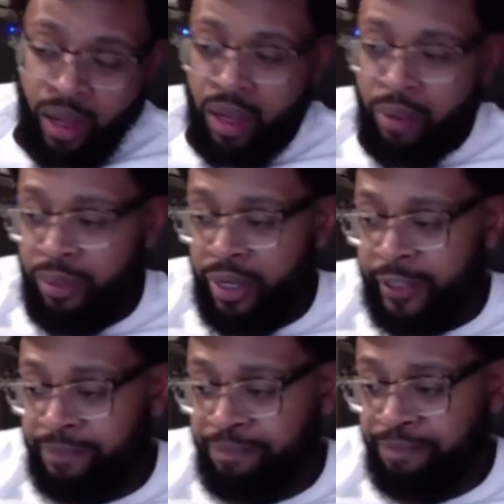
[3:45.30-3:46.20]

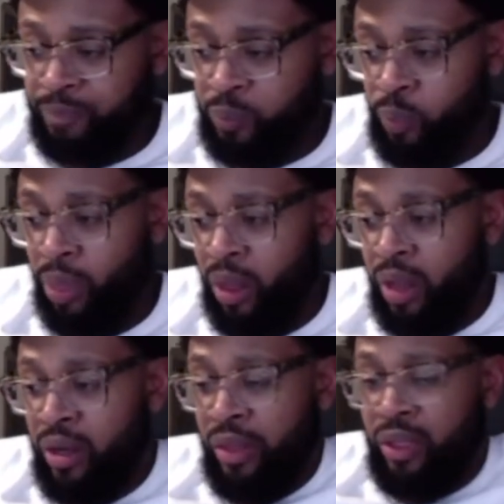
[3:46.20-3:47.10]
But
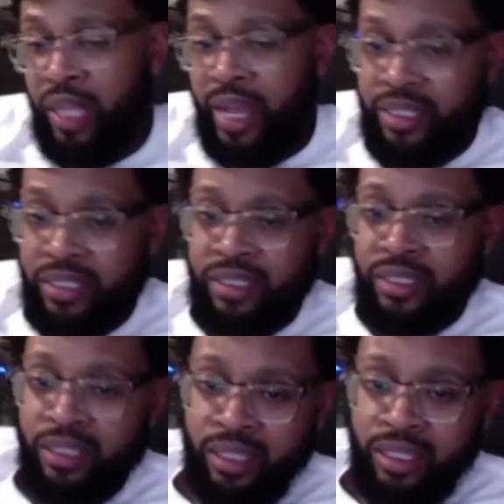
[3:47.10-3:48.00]
nonetheless,
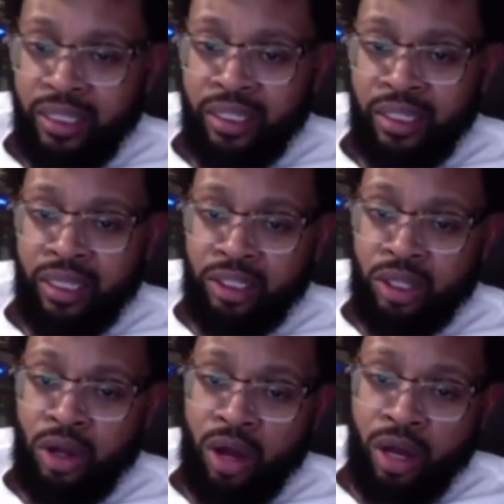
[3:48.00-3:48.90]
he's
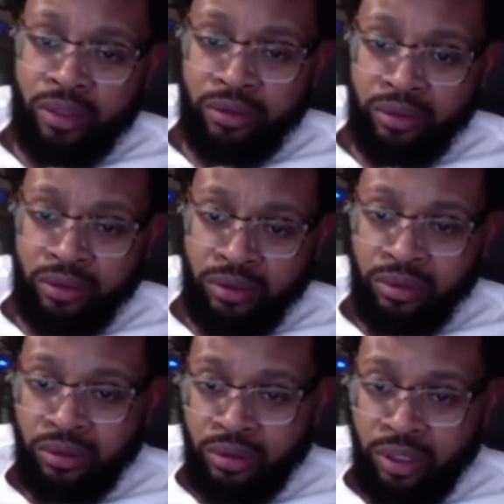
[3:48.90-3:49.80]
gone.
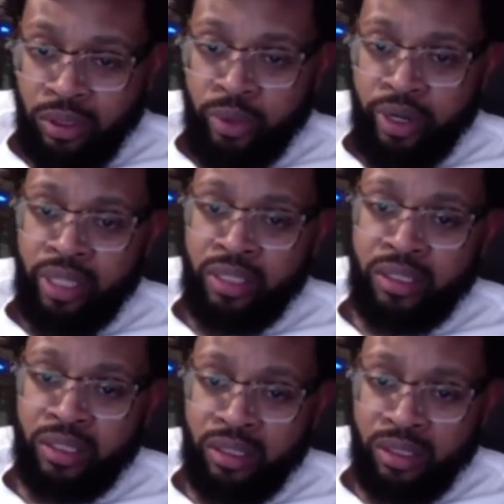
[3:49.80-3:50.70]
Good
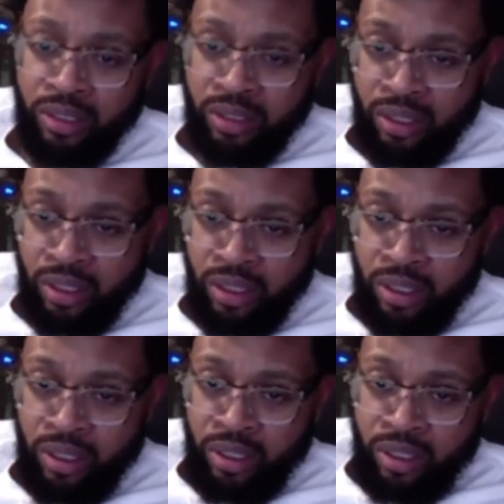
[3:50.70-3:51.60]
riddance.
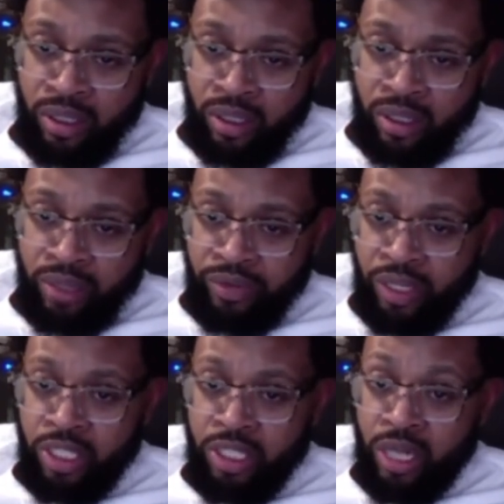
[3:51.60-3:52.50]
If he
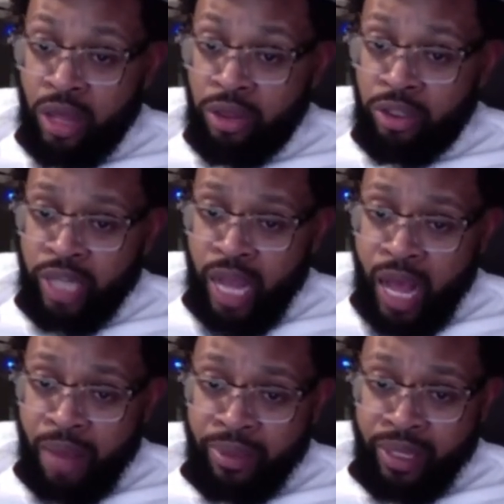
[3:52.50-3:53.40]
gets another
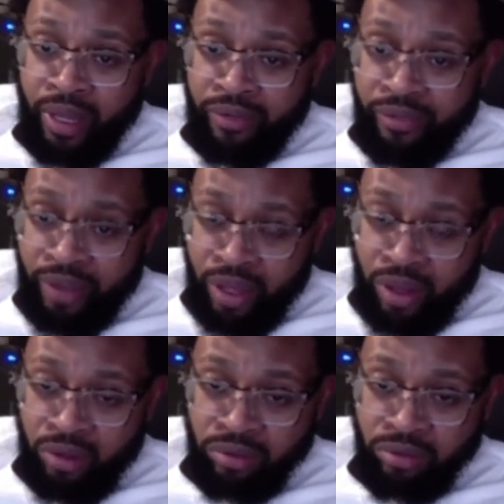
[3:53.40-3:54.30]
job in the
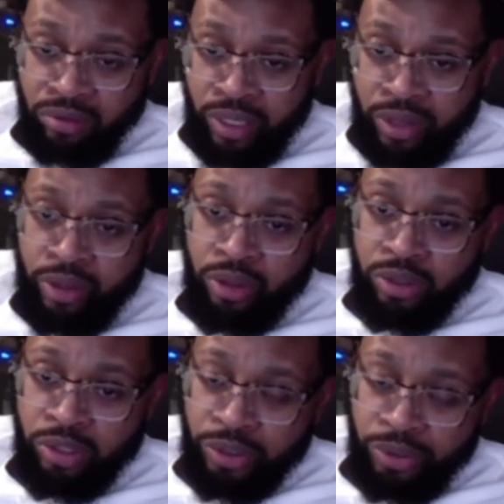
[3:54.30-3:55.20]
NFL, either of those
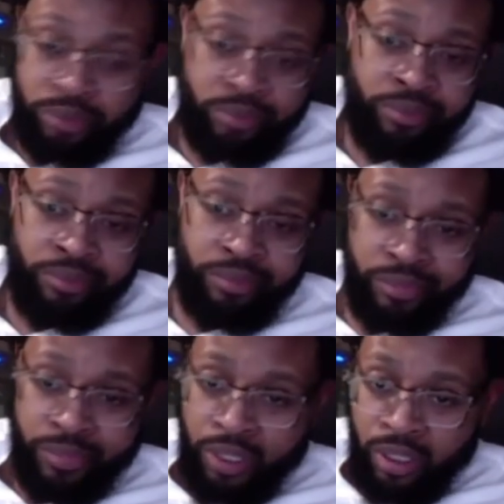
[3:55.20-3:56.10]
two,
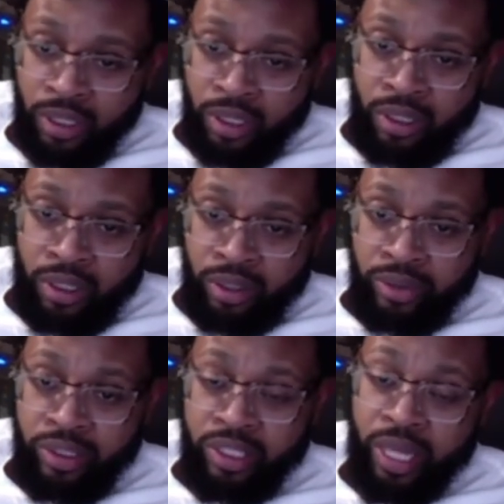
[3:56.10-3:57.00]
you're
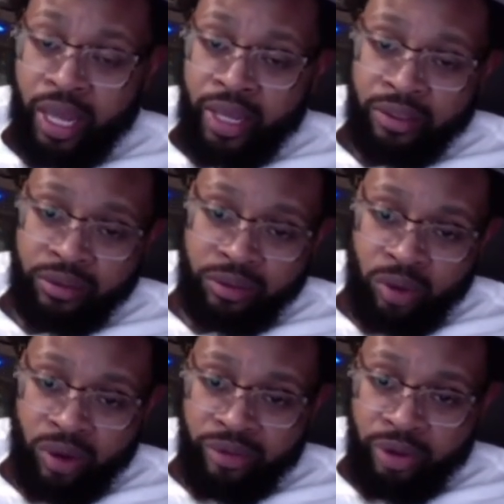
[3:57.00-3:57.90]
insane.
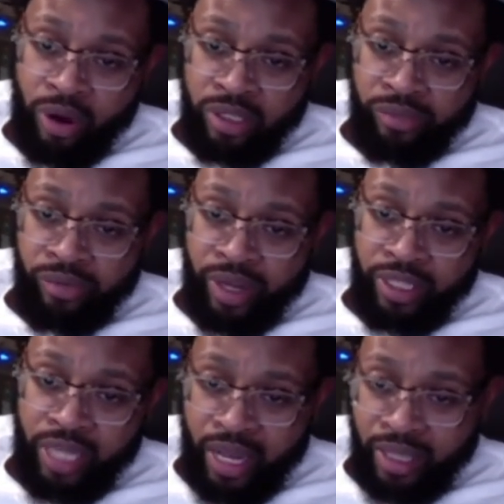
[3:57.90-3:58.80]
Whoever you are as a
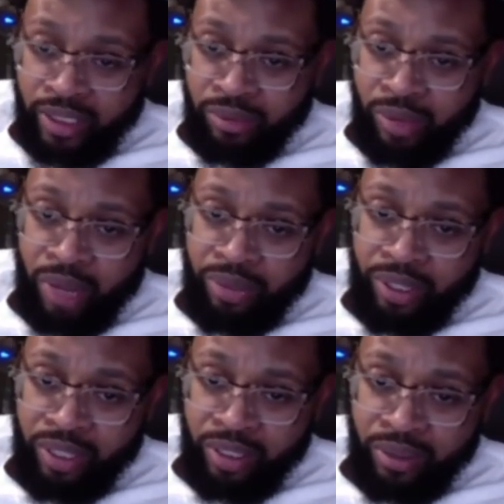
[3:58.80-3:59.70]
franchise, in my
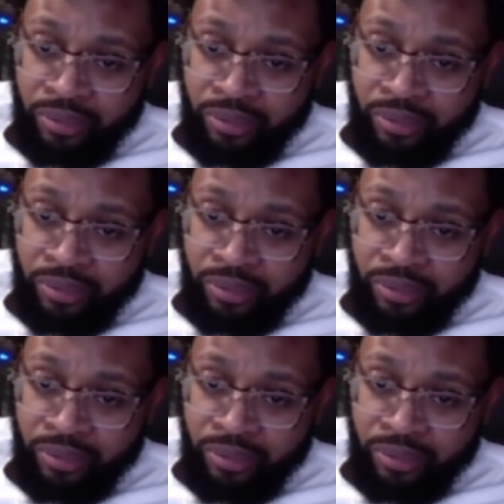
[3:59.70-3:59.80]
opinion.